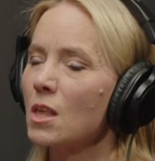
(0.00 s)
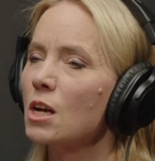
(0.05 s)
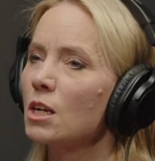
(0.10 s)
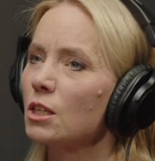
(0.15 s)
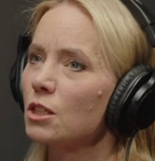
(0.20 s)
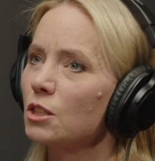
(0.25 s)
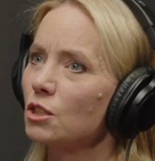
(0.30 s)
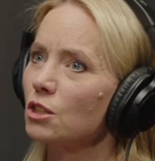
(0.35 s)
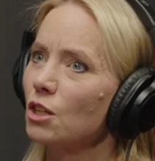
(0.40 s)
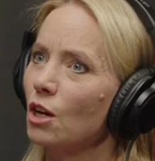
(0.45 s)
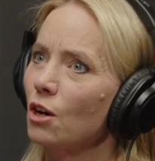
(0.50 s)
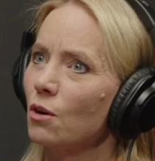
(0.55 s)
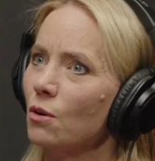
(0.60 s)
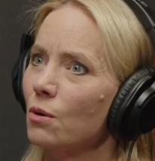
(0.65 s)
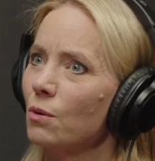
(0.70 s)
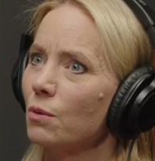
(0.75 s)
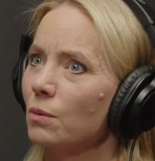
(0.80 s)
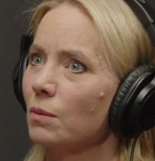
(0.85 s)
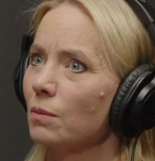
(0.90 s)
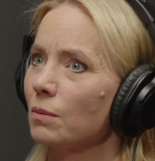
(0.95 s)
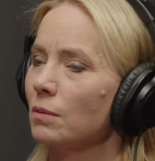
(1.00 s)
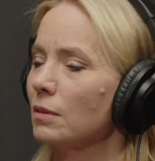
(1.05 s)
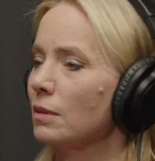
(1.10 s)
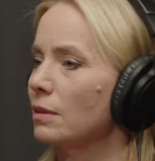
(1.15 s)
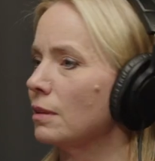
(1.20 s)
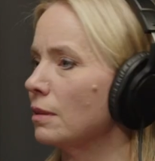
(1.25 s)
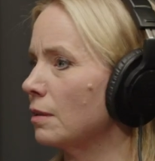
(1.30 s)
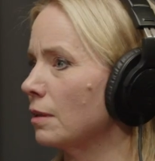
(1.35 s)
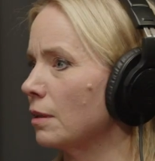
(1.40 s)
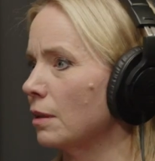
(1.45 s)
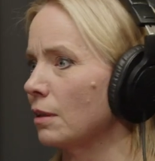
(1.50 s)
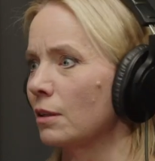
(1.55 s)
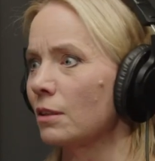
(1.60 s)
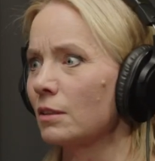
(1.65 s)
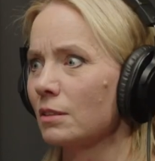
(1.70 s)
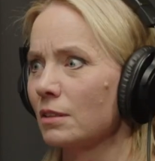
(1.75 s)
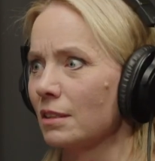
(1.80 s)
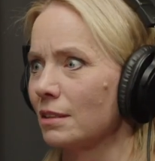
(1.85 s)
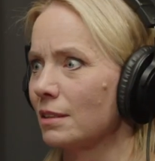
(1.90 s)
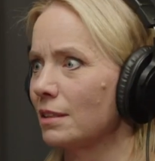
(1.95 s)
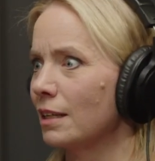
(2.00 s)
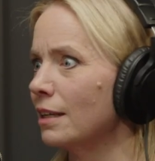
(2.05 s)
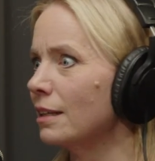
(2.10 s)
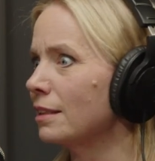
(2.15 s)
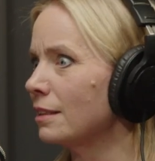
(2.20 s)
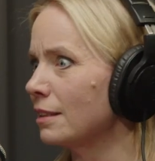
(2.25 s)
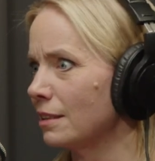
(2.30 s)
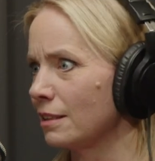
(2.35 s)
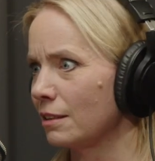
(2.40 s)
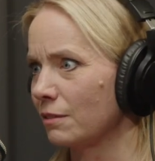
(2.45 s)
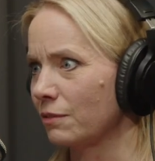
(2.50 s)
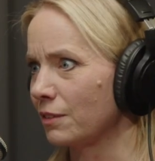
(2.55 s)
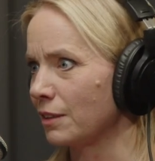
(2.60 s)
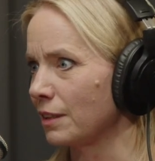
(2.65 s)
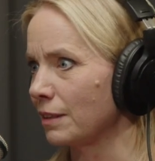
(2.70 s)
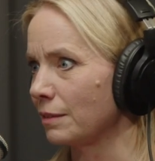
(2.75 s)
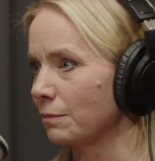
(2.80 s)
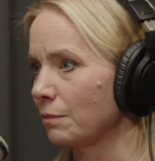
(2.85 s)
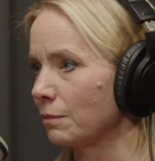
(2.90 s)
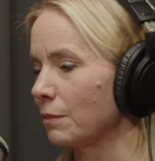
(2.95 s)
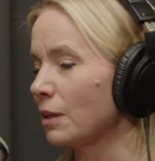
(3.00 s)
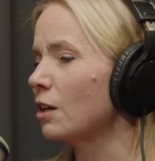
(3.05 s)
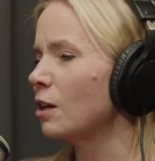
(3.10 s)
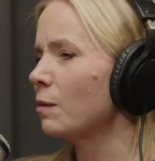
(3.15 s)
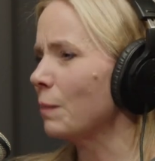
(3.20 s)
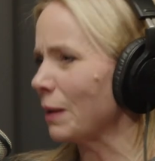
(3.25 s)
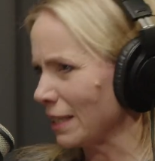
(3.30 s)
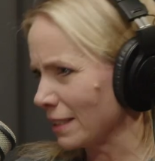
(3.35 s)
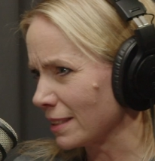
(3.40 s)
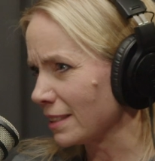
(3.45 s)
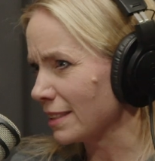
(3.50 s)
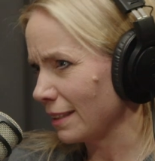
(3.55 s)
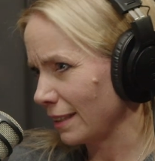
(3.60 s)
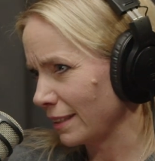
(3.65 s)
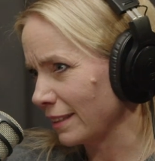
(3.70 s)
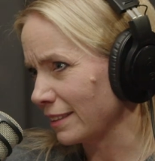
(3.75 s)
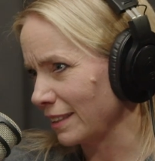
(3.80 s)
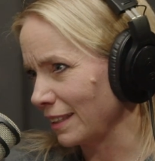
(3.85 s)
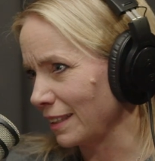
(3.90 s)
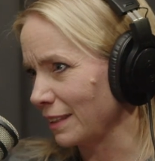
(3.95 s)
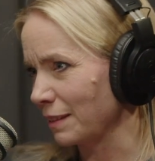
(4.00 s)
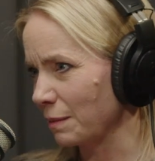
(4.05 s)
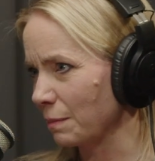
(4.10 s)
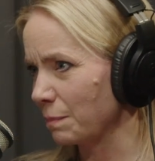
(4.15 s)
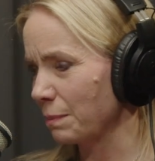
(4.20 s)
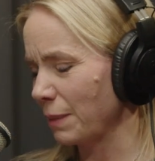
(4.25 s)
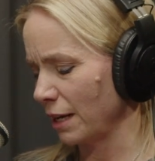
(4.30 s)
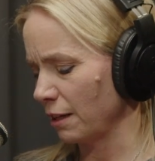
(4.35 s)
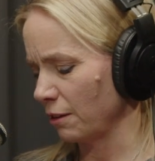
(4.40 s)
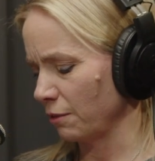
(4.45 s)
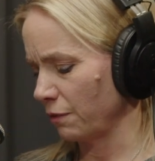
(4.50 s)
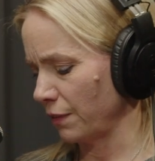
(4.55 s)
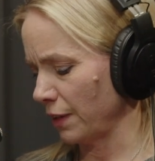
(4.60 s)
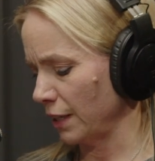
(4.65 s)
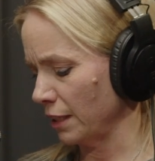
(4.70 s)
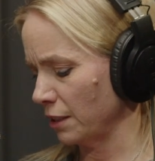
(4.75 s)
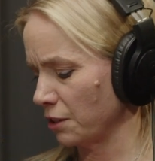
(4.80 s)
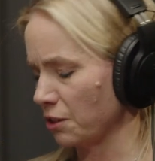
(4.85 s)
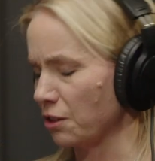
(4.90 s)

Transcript: So there's a ton of different, we call them ancillary benefits.